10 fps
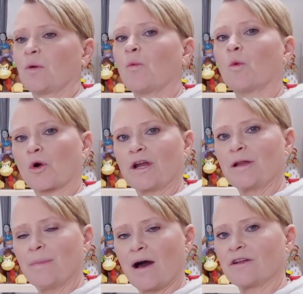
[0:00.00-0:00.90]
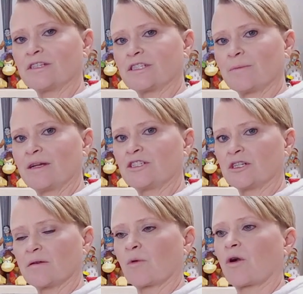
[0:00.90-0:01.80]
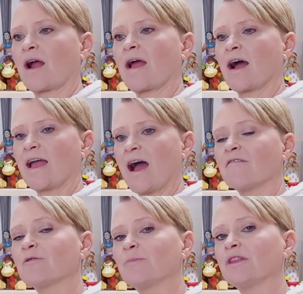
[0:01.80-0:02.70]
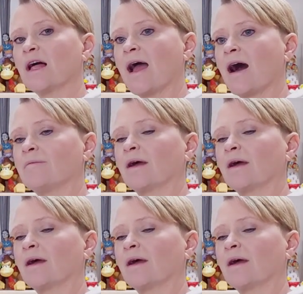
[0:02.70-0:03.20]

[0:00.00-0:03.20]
worried about it so much anymore. I have a plan.